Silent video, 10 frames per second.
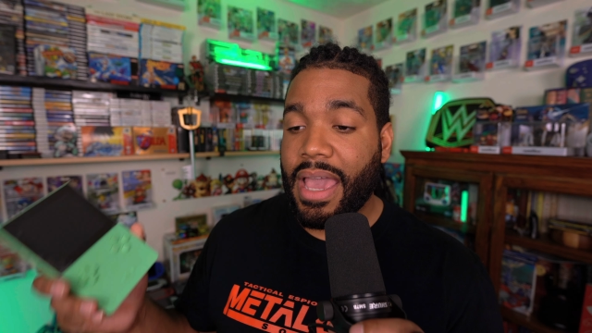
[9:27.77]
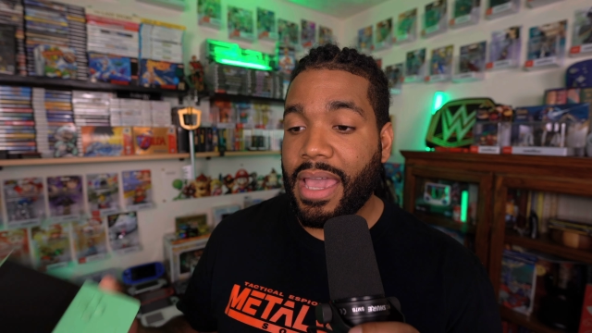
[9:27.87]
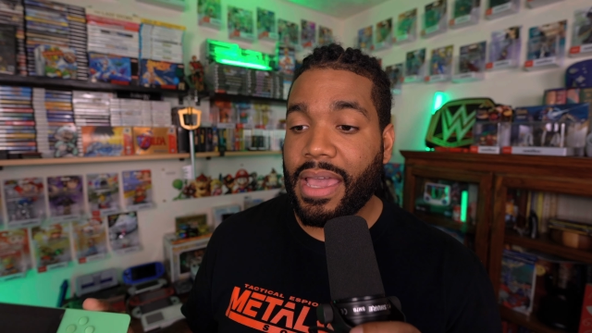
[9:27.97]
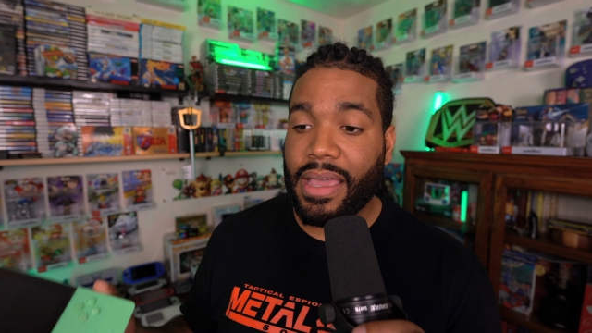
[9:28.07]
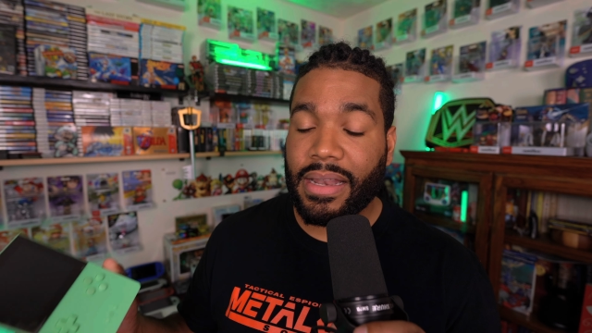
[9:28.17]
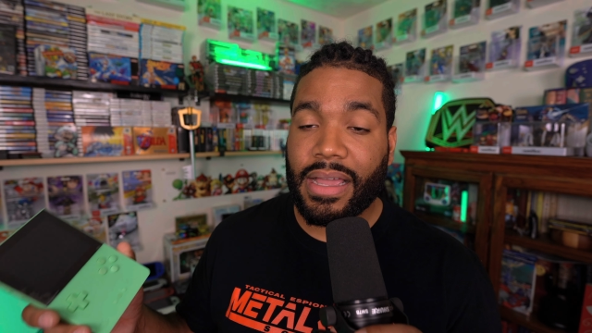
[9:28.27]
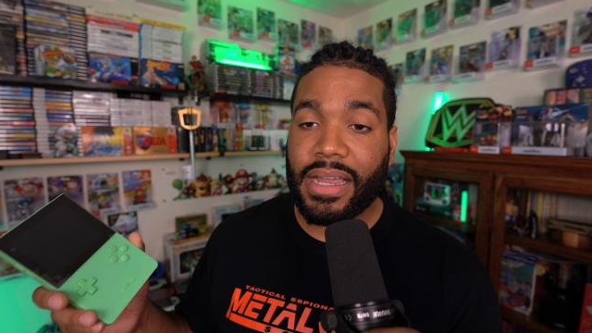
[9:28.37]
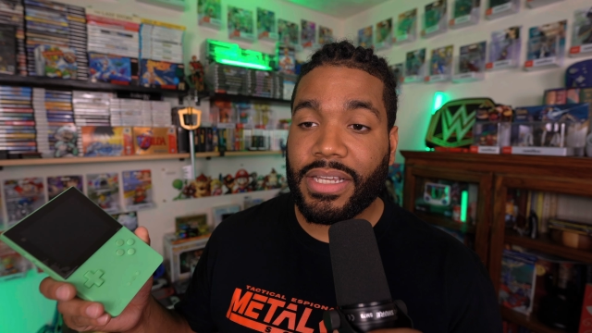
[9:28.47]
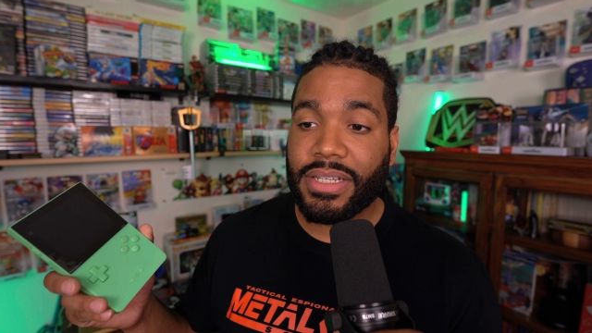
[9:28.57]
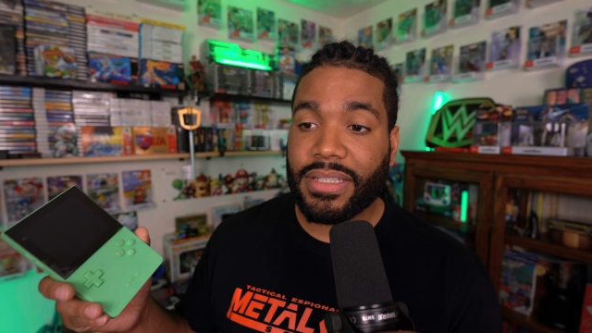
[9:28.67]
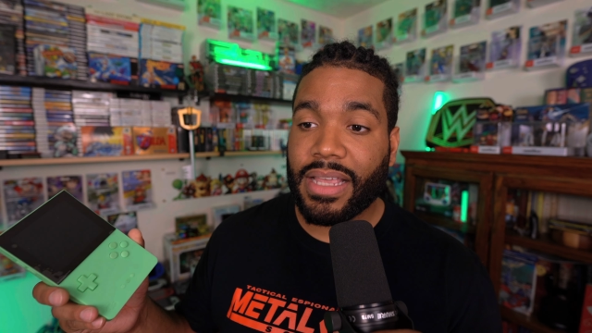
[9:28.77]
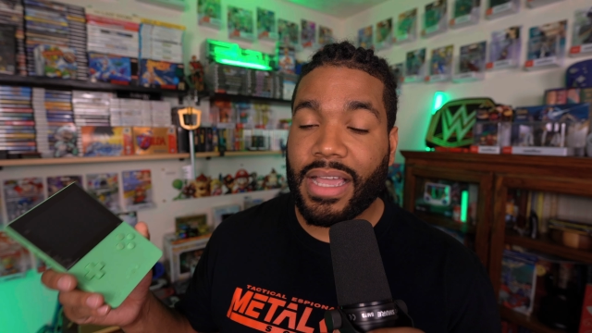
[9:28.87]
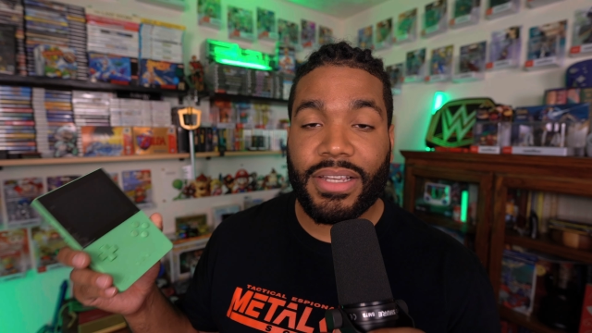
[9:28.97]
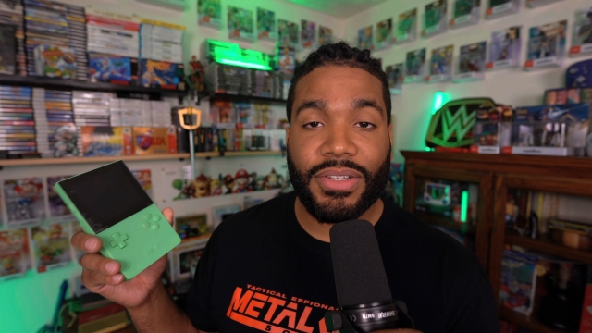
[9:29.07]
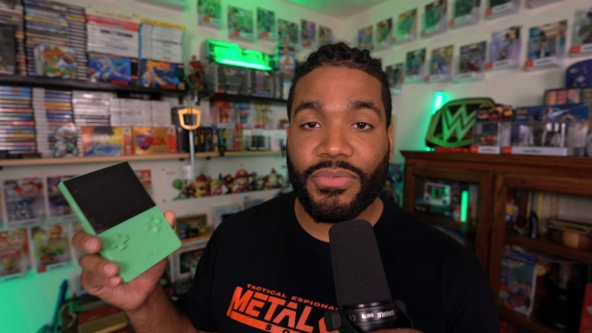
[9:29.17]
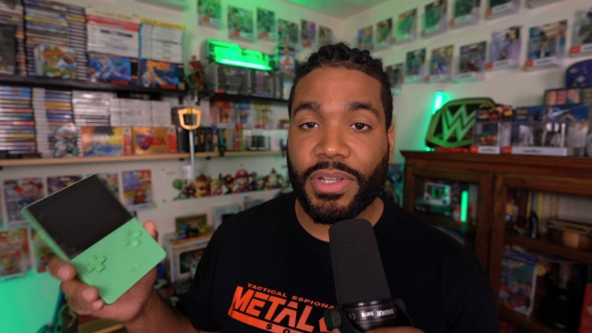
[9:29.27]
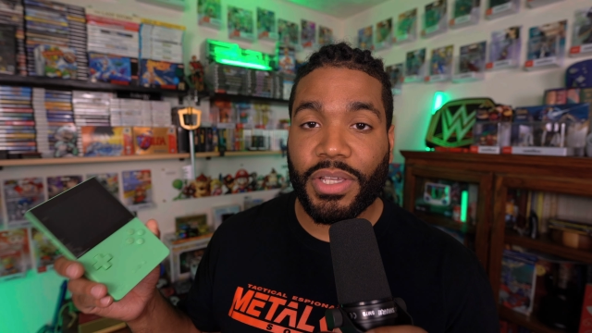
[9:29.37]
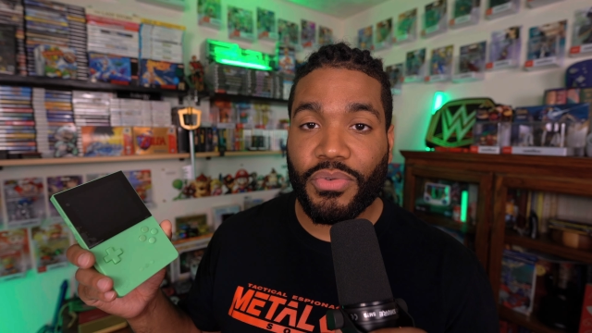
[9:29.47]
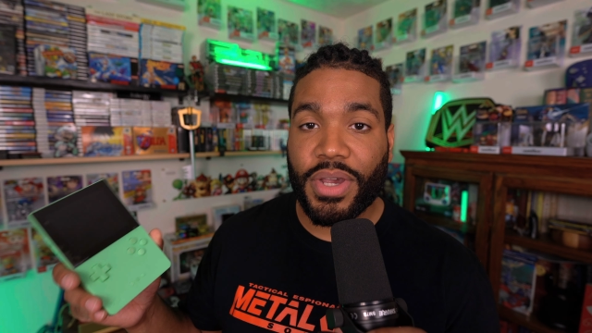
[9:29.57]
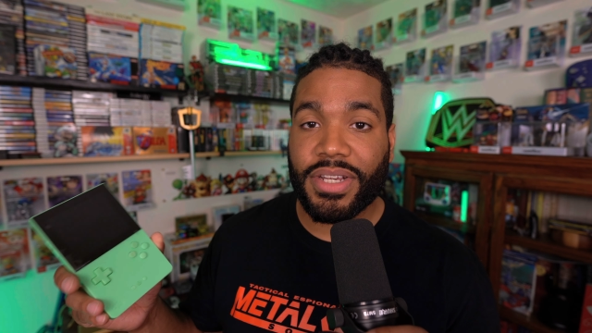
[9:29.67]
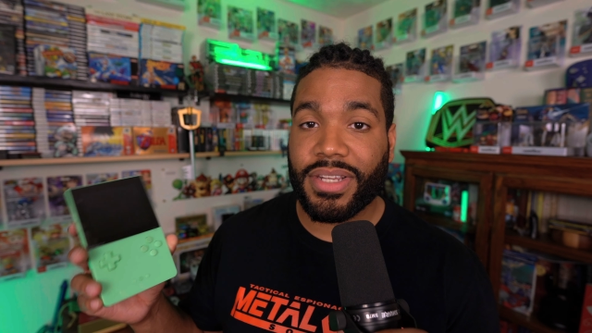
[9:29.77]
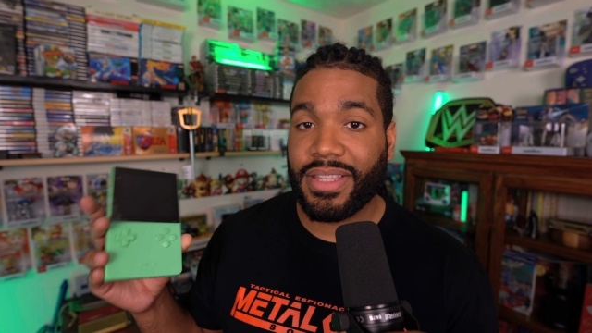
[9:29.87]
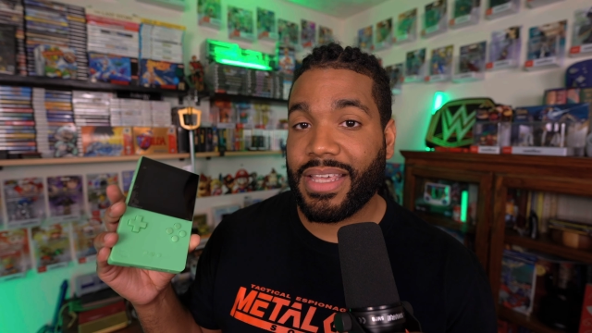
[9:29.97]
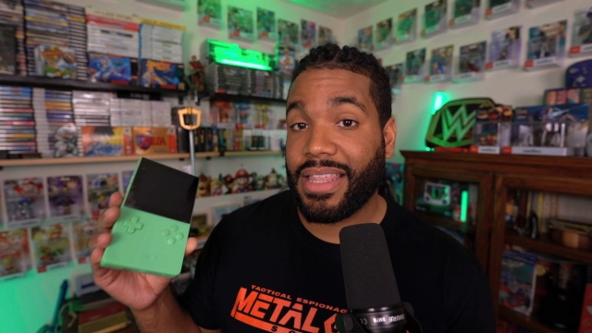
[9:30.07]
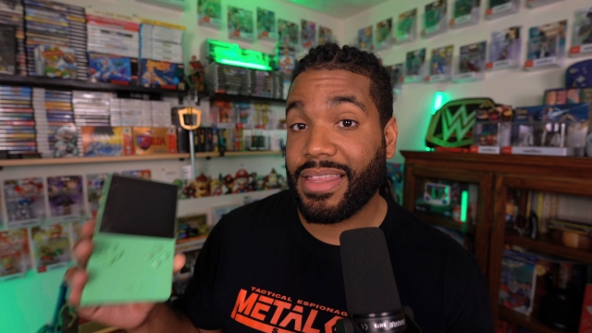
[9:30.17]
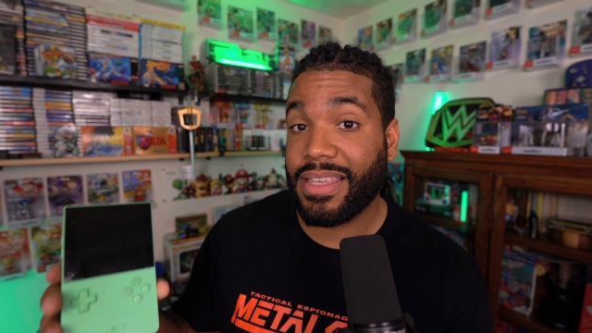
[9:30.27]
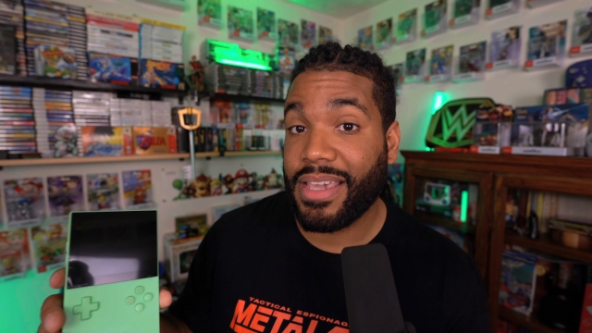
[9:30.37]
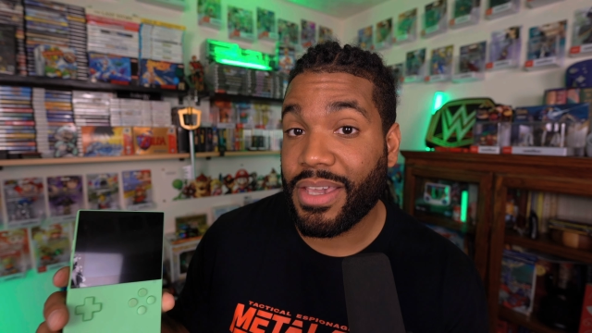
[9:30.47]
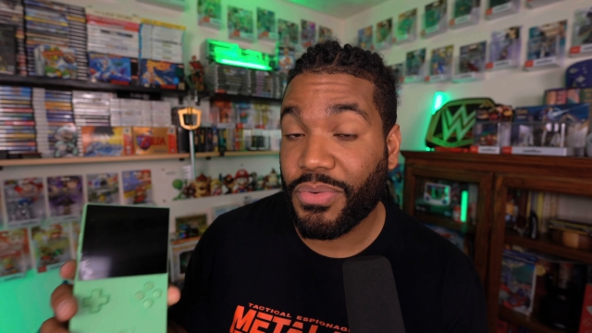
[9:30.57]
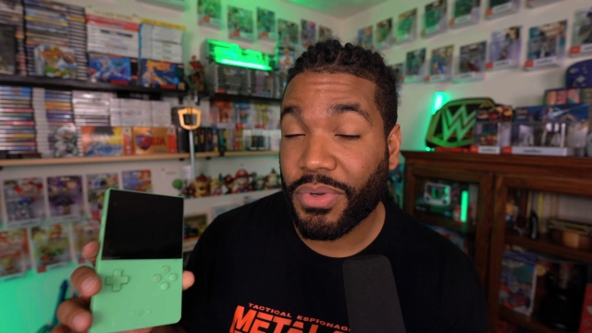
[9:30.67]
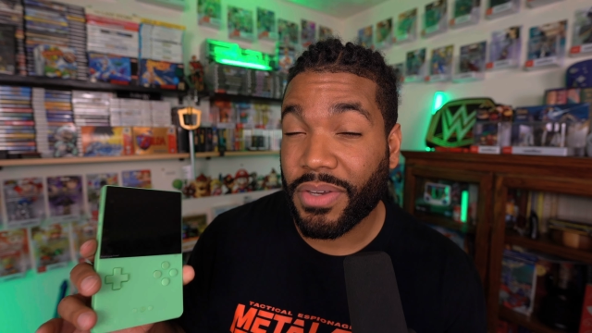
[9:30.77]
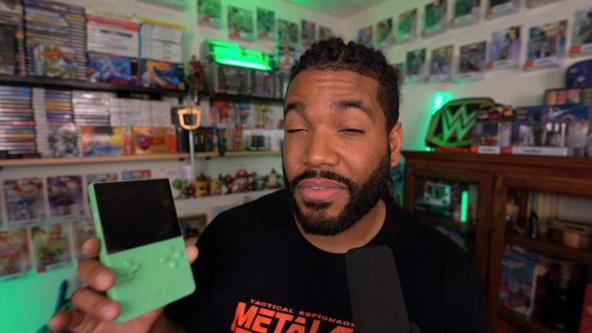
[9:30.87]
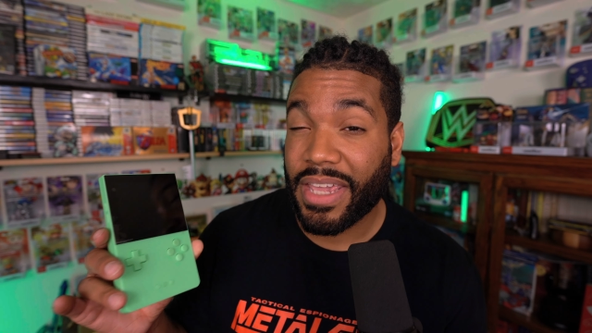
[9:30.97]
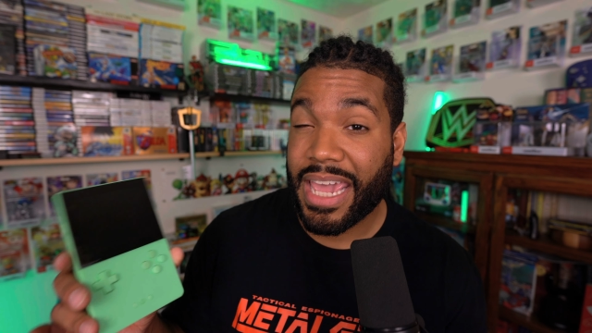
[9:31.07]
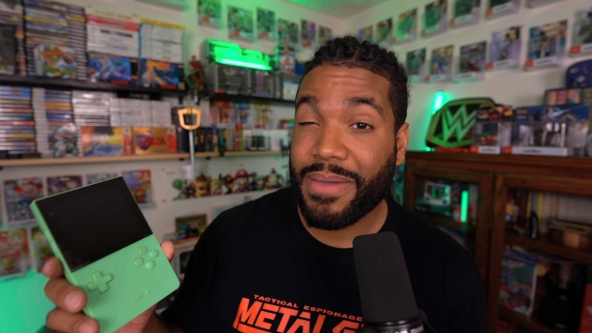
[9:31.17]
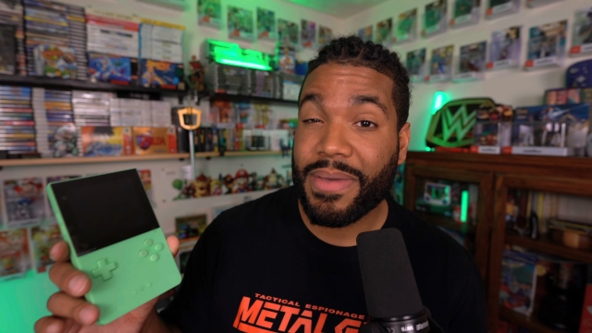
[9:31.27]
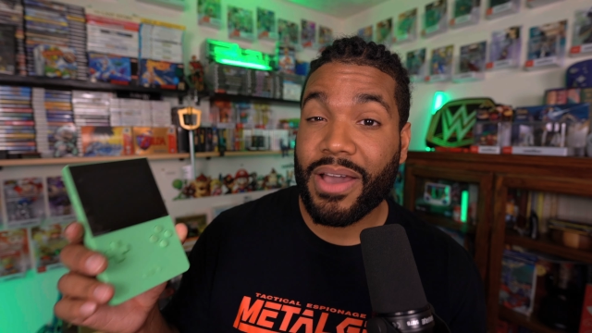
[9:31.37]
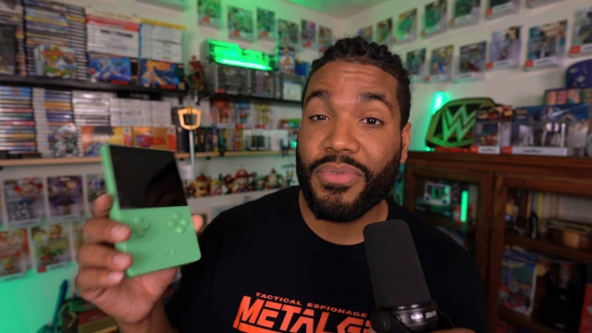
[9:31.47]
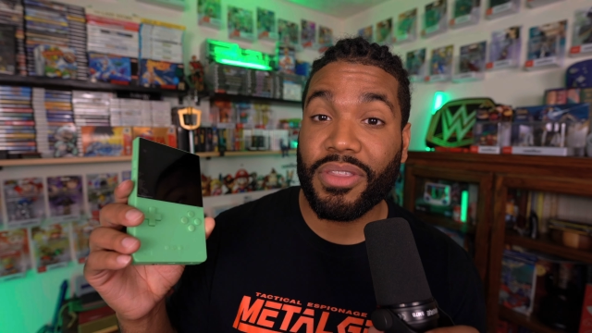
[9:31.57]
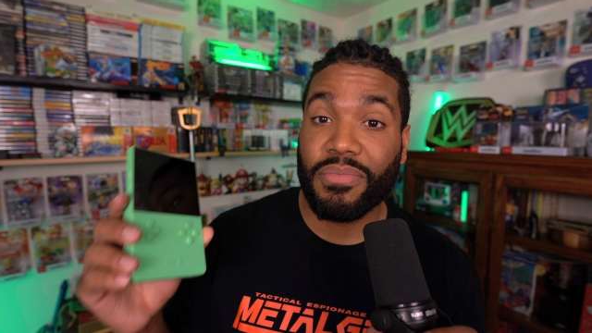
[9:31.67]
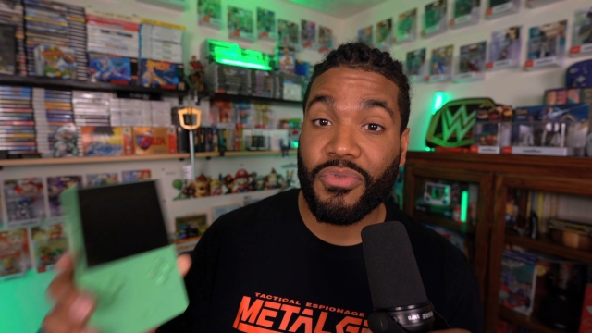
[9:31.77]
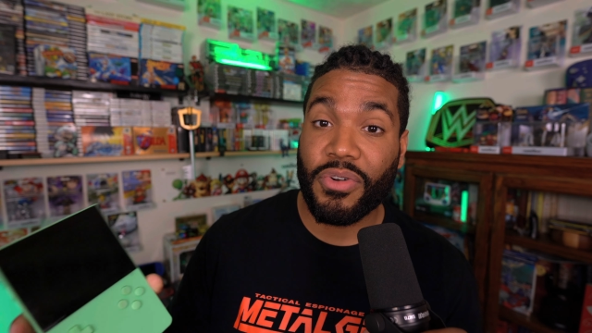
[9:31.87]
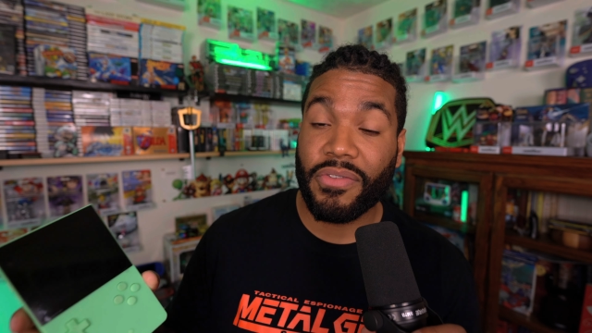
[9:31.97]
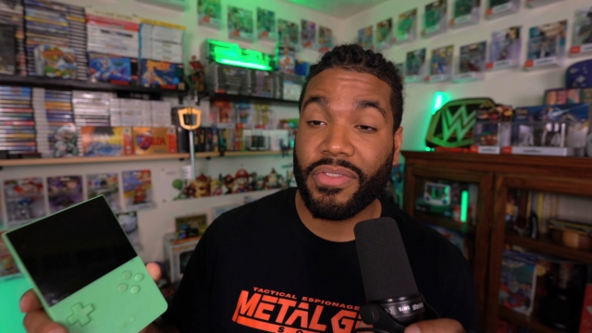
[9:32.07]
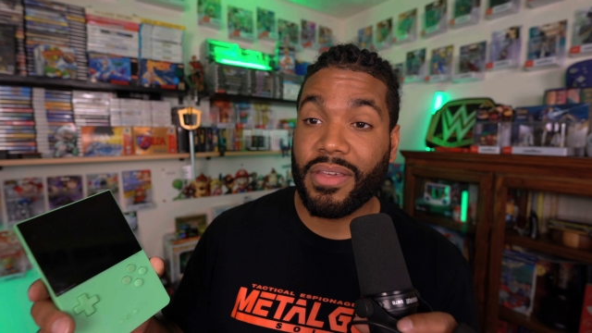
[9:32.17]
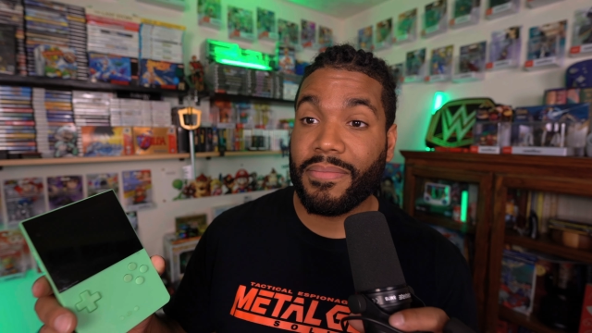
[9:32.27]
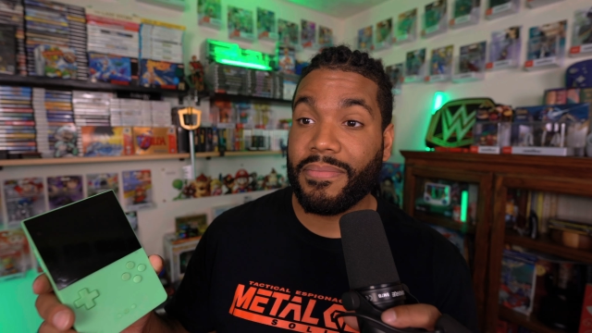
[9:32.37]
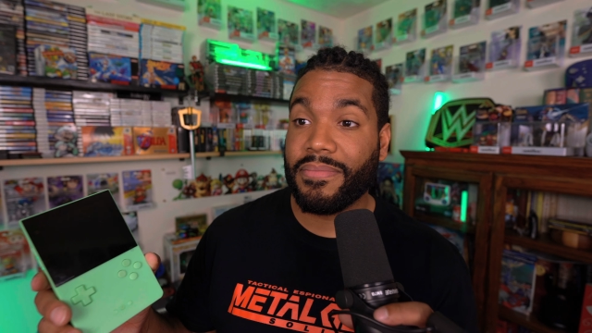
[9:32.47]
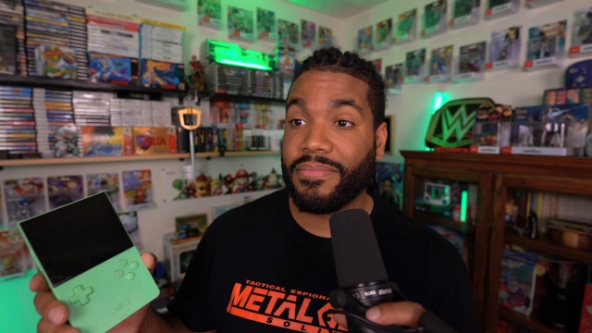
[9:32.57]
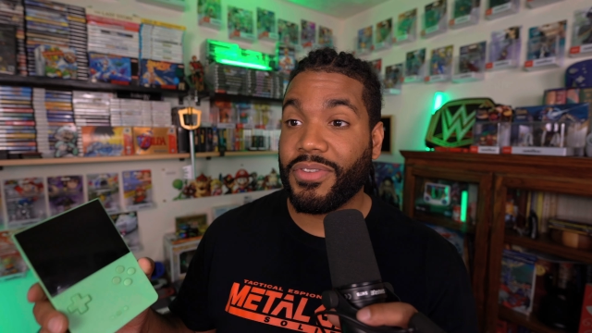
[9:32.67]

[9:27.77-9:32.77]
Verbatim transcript: and I just I just really wish that they would have came out with more of them.